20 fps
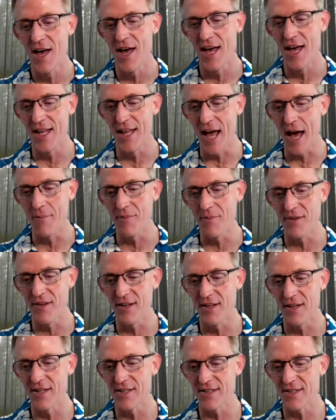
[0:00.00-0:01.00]
an
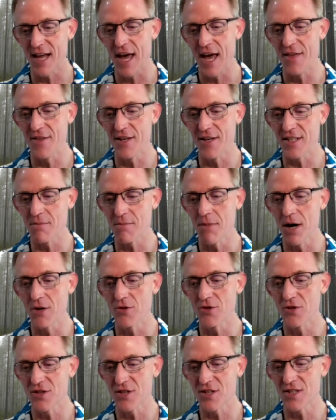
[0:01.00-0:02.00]
emptiness, and this
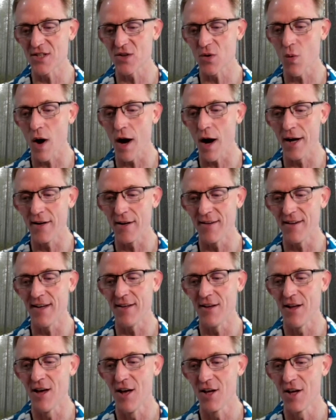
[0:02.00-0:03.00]
most
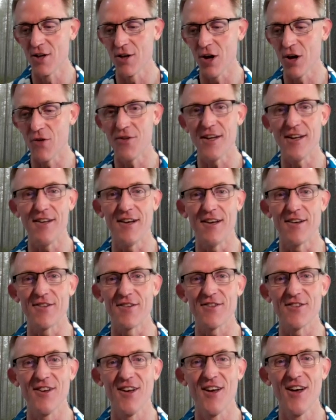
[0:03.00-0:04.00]
disquieting
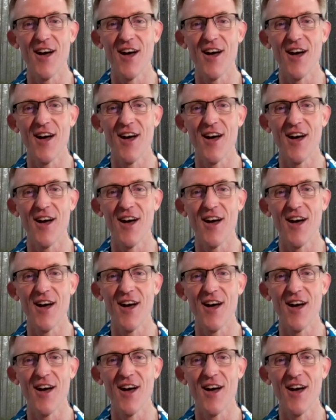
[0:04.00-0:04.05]
loneliness."